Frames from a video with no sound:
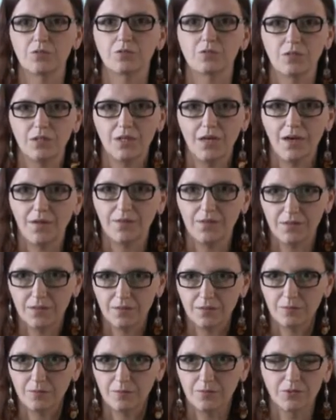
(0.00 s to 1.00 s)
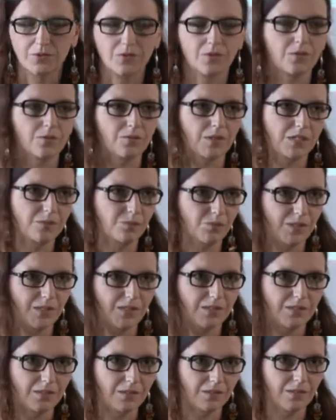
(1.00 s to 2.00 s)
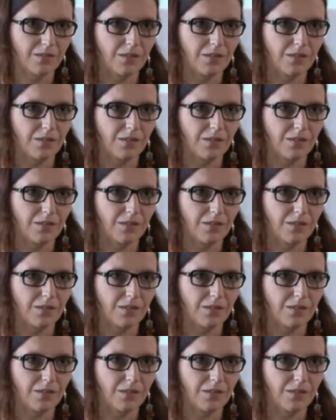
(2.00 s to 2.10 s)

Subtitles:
to the other was always present,